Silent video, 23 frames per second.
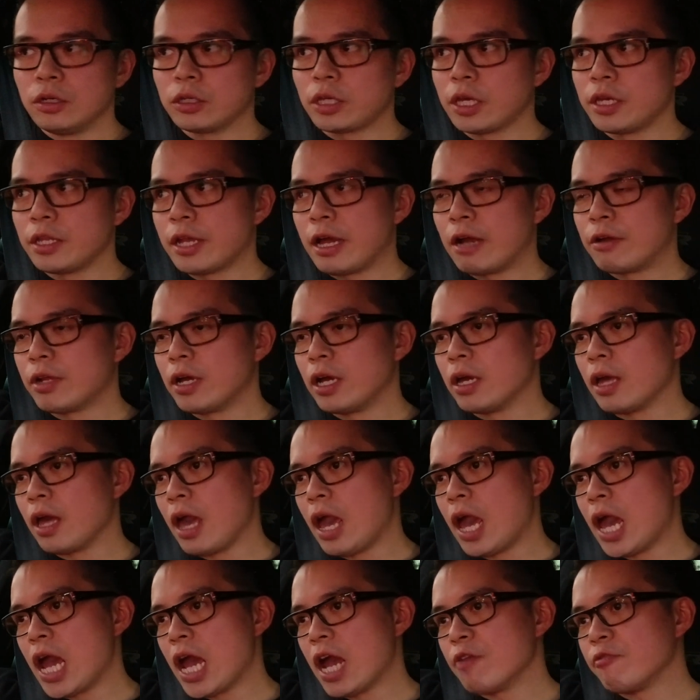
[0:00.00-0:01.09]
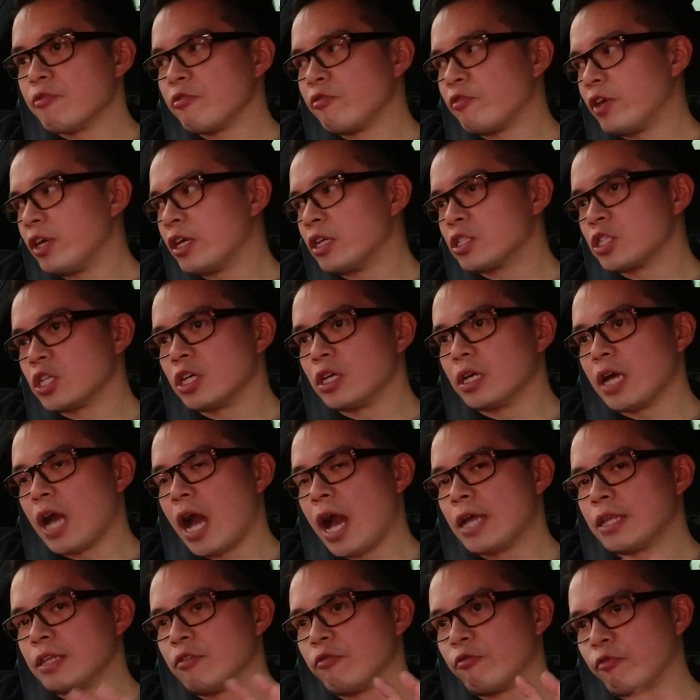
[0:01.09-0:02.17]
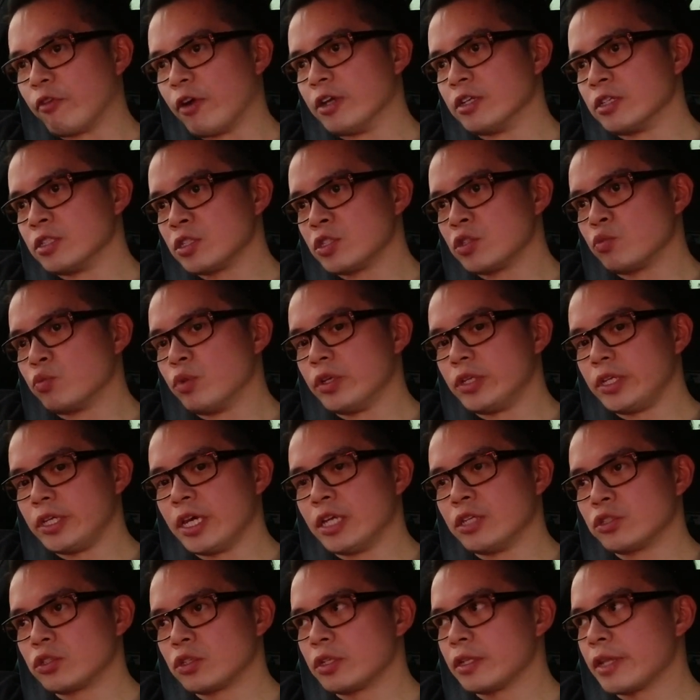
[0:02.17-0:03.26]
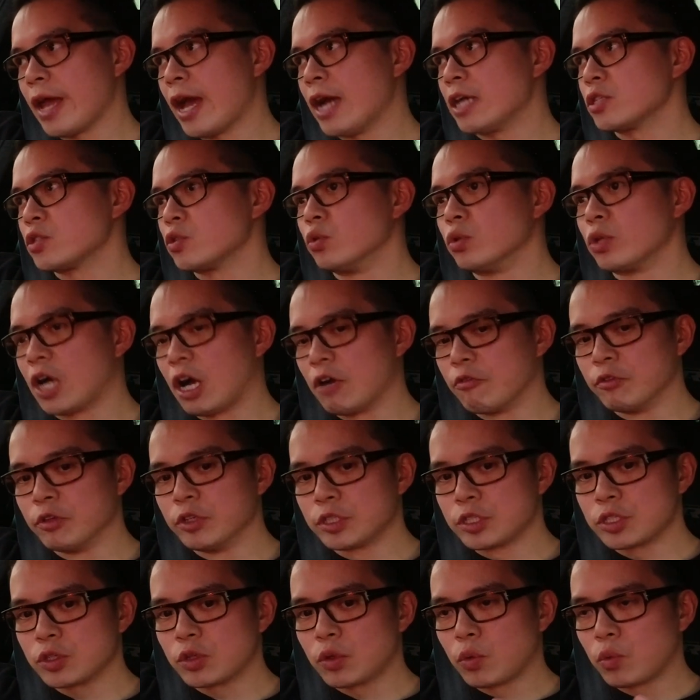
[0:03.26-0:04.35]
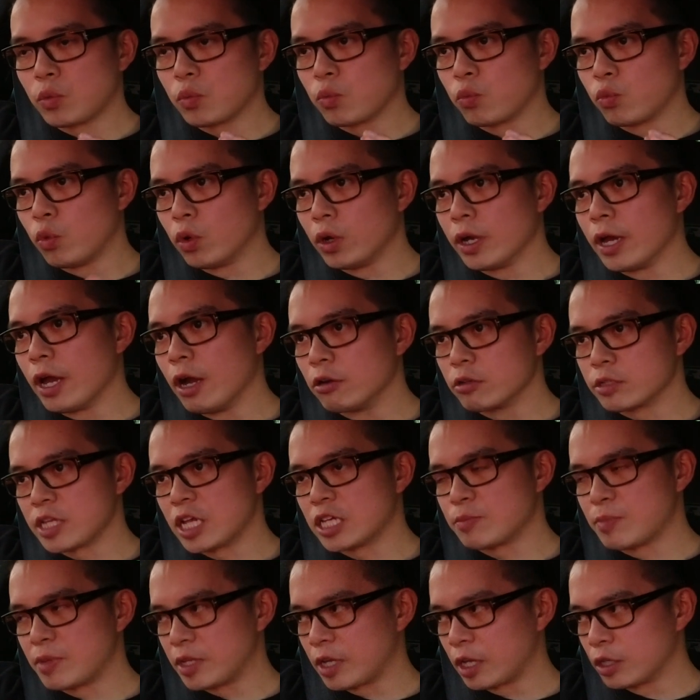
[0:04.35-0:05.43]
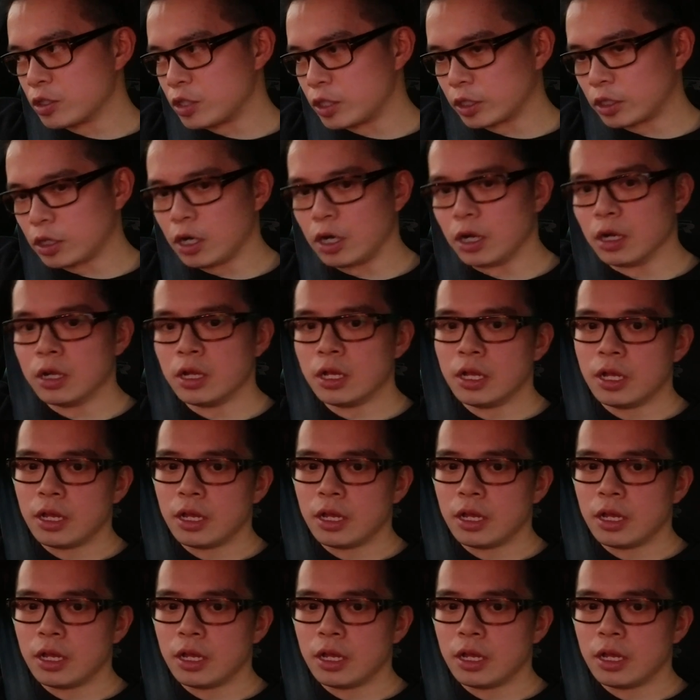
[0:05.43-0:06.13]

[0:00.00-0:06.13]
Okay, now that everything at the front with the engine, that's all covered, what else has been done to the car?